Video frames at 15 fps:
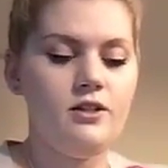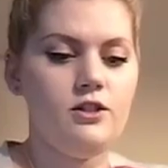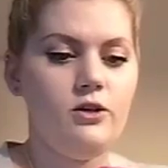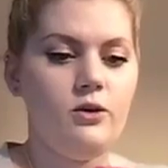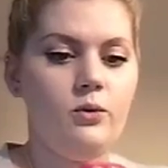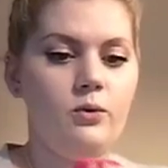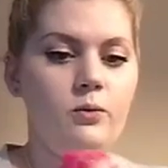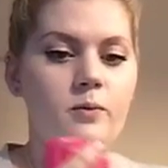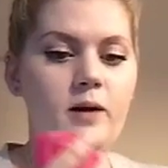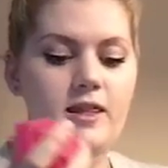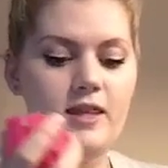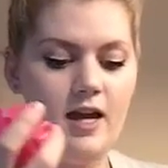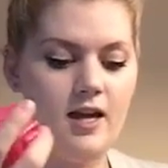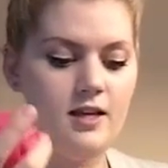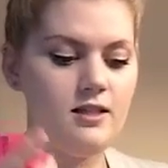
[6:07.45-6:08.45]
So by
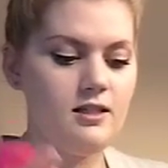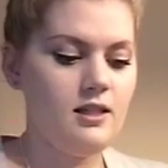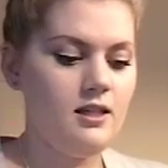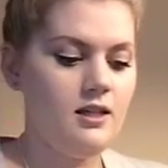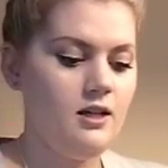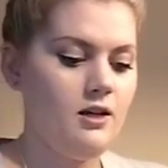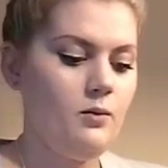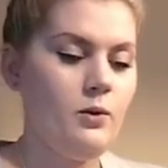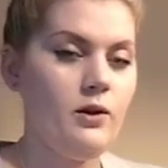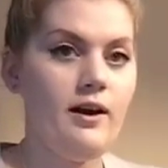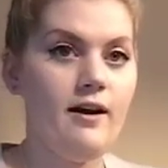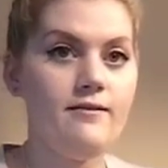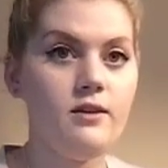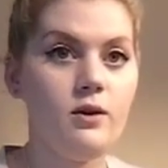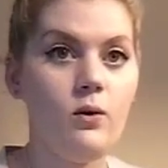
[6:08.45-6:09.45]
the end of the year, we'll
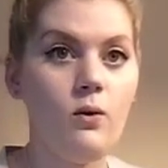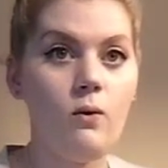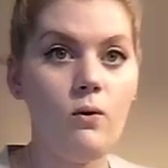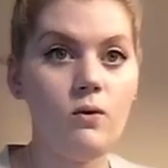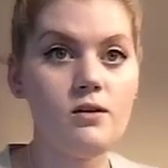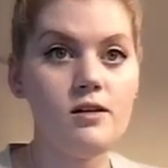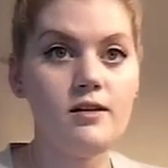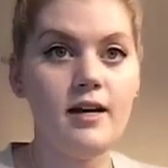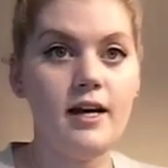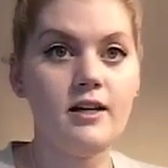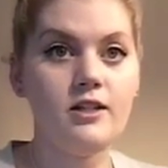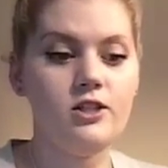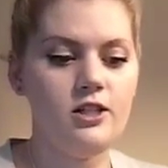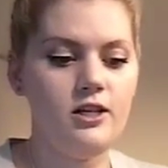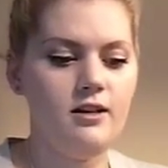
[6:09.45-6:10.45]
have the whole
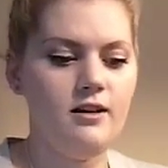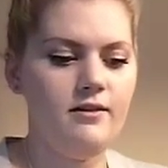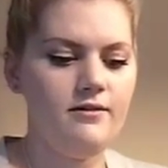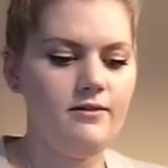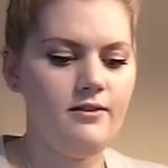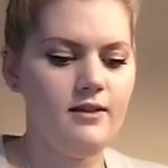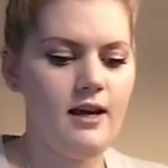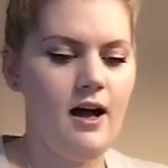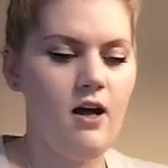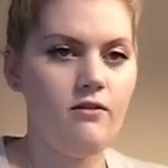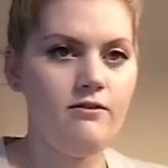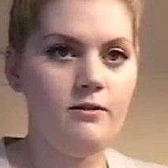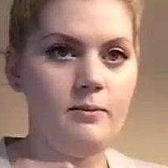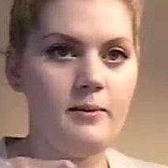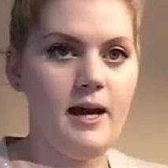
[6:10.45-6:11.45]
collection of the
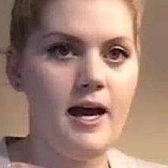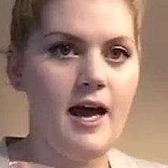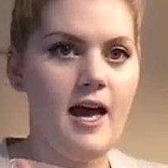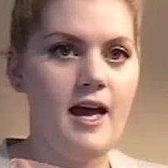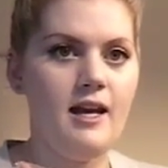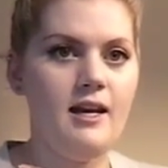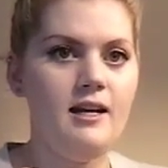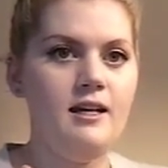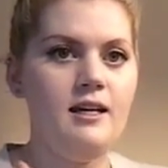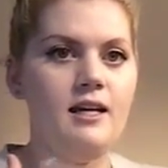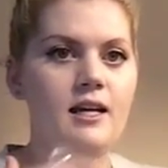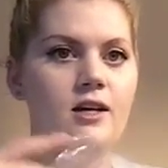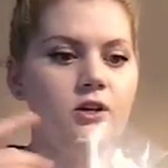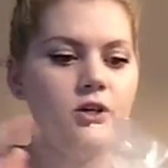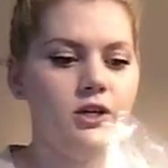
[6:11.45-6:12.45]
alphabet
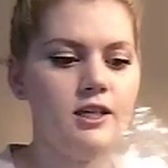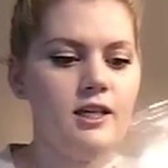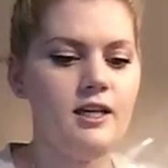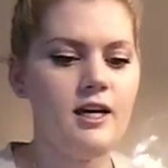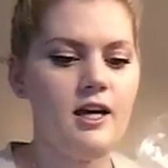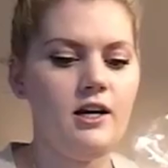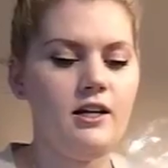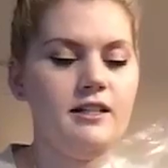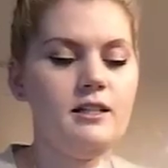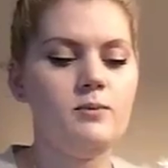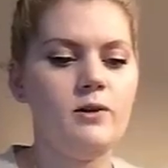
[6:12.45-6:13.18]
and cookie cutters.